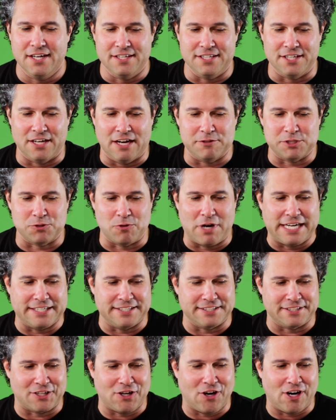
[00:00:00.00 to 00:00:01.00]
I was
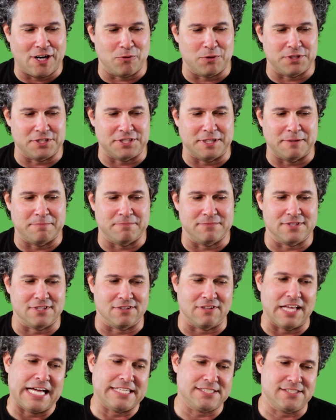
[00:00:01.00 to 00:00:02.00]
riding in the car with him
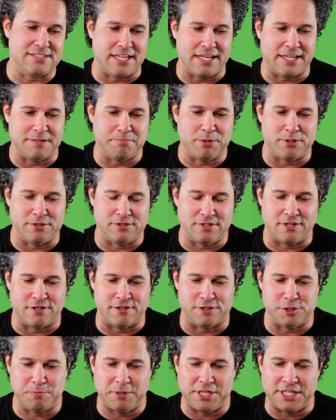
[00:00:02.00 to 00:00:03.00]
the last day
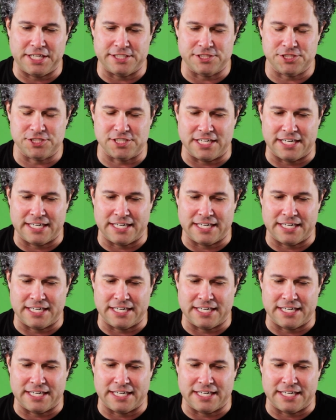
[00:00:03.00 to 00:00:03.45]
Kersh pitched.